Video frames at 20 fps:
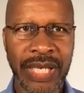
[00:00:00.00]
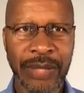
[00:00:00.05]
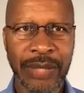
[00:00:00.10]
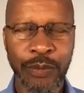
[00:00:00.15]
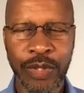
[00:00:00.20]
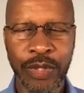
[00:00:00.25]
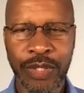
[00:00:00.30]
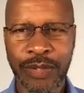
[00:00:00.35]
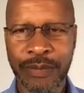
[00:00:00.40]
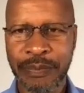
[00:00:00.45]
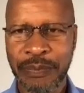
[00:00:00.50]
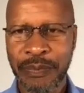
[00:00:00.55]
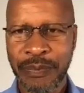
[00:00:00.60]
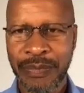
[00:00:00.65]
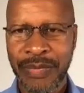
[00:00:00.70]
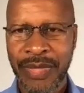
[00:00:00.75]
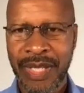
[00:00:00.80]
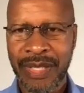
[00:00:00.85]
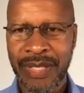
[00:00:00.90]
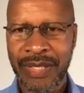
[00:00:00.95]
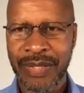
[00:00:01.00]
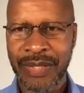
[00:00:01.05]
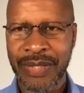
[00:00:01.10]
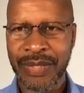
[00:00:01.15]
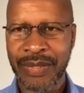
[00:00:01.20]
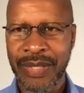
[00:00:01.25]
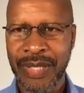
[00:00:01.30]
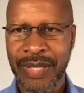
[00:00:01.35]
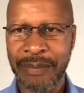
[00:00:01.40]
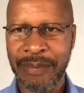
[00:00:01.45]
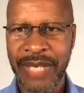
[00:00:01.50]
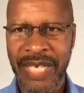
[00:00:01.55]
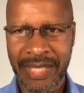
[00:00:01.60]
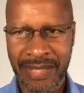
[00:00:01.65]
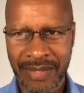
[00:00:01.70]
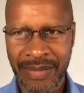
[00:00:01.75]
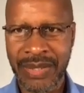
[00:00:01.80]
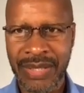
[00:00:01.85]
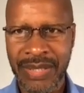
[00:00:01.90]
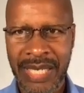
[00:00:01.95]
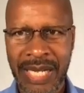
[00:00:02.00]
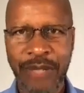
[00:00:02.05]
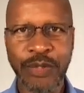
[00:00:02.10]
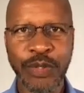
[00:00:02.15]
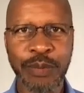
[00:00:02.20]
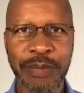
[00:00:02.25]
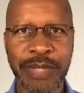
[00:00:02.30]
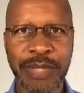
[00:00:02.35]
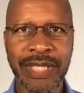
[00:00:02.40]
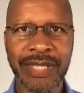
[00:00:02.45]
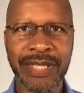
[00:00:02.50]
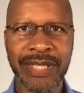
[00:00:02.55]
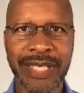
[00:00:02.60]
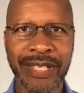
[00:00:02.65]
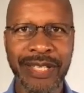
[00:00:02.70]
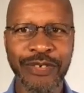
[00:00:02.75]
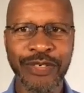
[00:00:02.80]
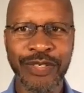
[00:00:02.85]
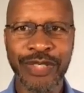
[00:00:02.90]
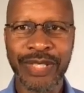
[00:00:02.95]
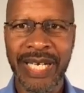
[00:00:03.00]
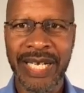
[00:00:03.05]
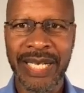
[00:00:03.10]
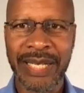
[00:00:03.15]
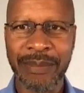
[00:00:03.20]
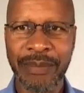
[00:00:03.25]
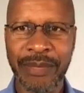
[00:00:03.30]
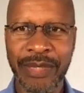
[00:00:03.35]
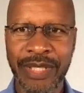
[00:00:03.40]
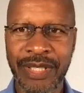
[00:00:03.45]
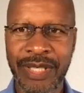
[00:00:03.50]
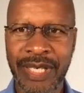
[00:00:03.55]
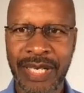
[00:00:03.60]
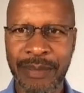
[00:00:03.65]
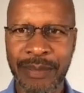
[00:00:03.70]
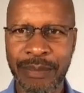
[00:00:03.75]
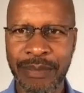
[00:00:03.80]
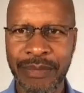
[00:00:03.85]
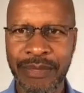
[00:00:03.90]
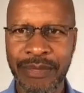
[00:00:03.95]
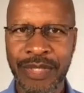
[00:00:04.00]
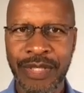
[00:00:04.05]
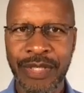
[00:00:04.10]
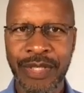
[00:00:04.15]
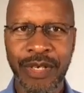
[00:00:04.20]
I will make this announcement another time, but come